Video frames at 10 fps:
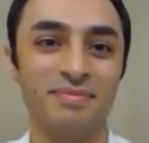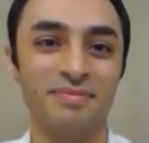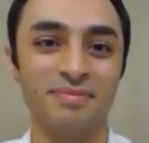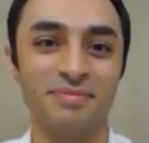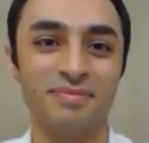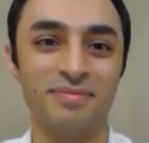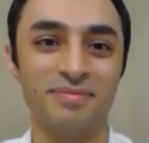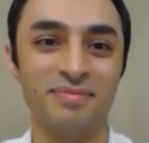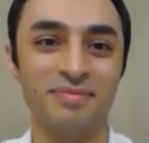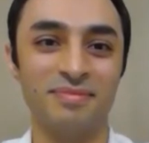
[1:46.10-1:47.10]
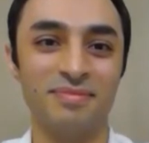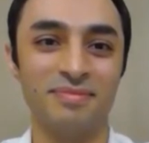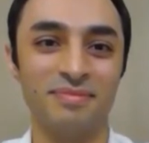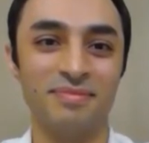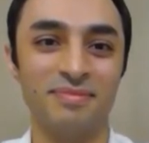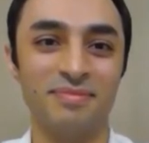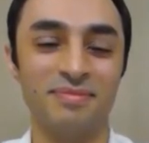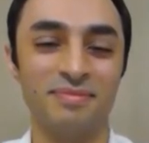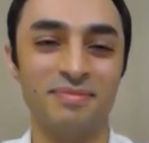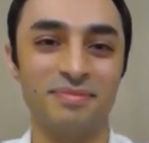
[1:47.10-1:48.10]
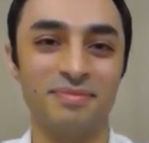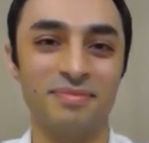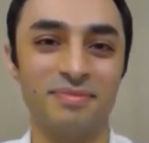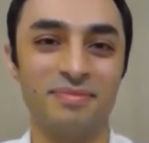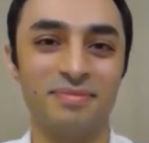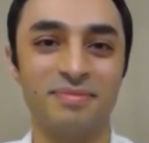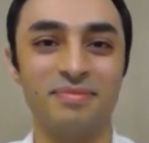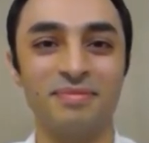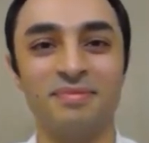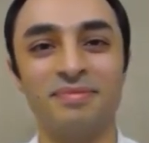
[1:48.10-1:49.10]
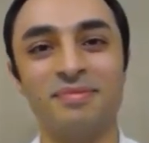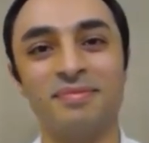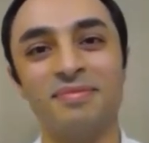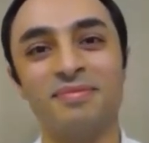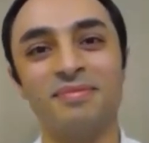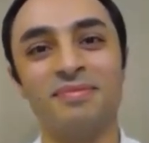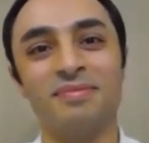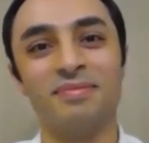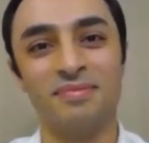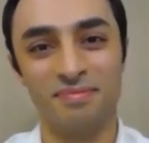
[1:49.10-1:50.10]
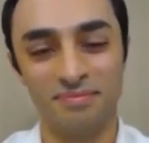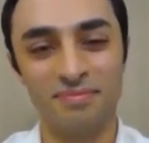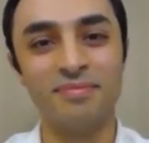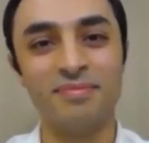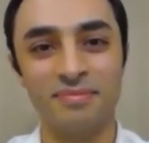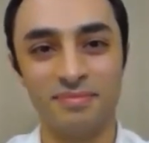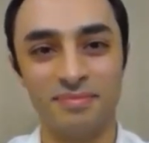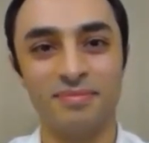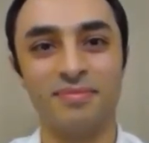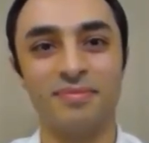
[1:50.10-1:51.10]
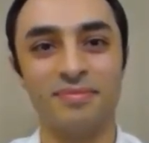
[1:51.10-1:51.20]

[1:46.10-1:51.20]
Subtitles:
The person shown says nothing.